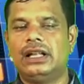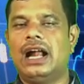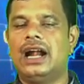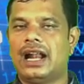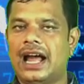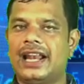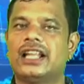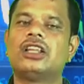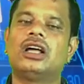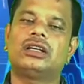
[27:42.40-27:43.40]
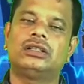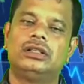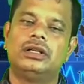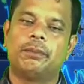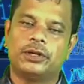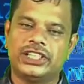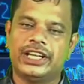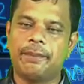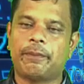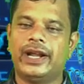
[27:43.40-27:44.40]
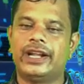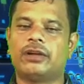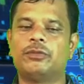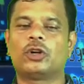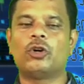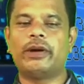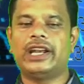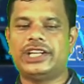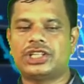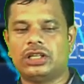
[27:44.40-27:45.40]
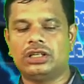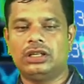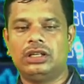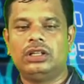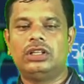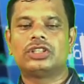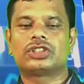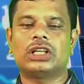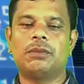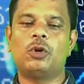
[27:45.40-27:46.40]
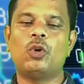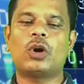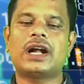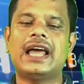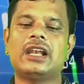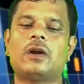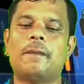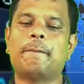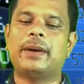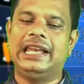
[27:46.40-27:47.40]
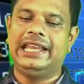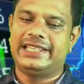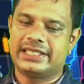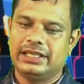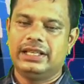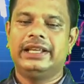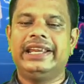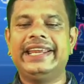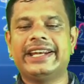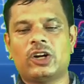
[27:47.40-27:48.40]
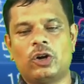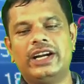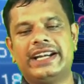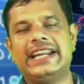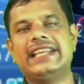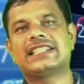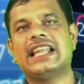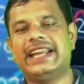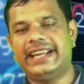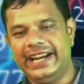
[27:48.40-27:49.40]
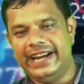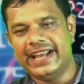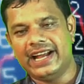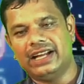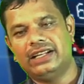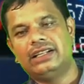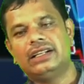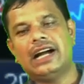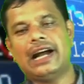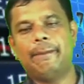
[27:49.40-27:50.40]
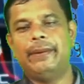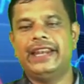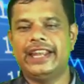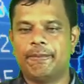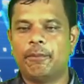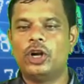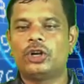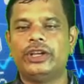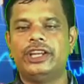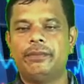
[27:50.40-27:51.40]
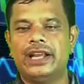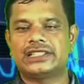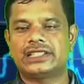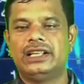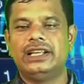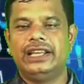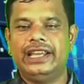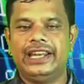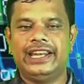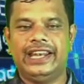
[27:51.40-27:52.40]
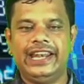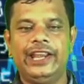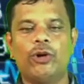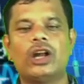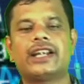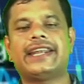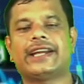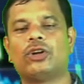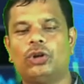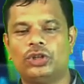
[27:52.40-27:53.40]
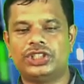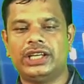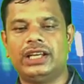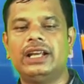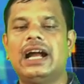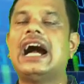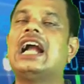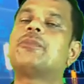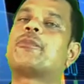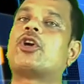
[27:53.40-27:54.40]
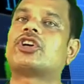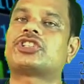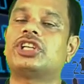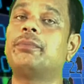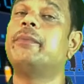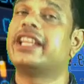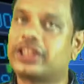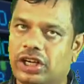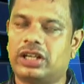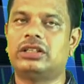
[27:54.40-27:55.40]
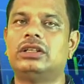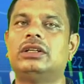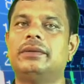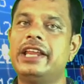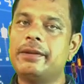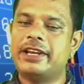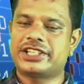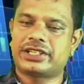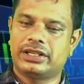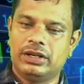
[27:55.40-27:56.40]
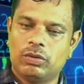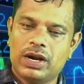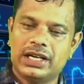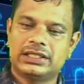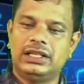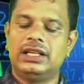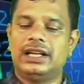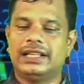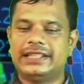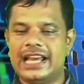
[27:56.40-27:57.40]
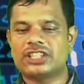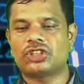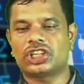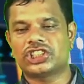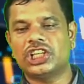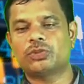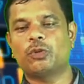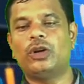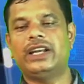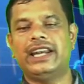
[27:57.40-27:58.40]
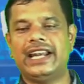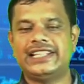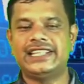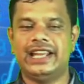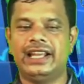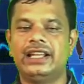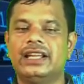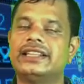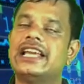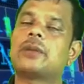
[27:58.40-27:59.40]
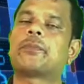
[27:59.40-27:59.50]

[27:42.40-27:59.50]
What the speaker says: And another positive point of the globalization, some local companies in countries like India have been able to invest in newer technology and production method. Invest what? Now they are successful in raising their